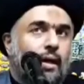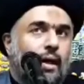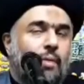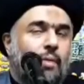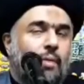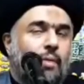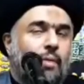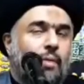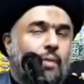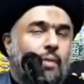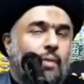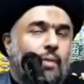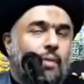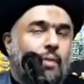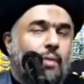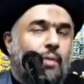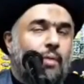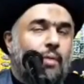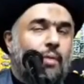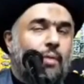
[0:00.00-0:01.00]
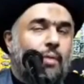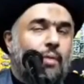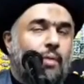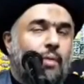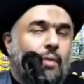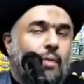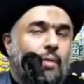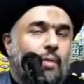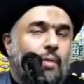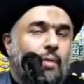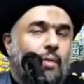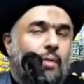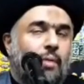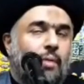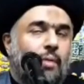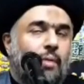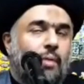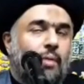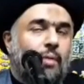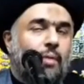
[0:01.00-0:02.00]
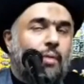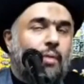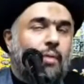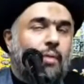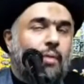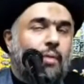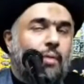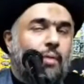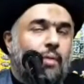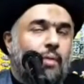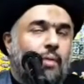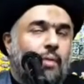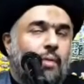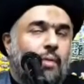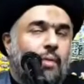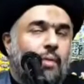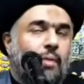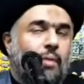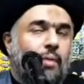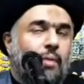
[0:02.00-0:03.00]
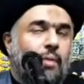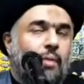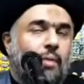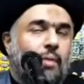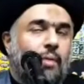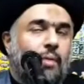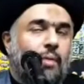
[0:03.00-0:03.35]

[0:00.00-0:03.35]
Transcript: Amir al-Mu'min felt the sour in his heart.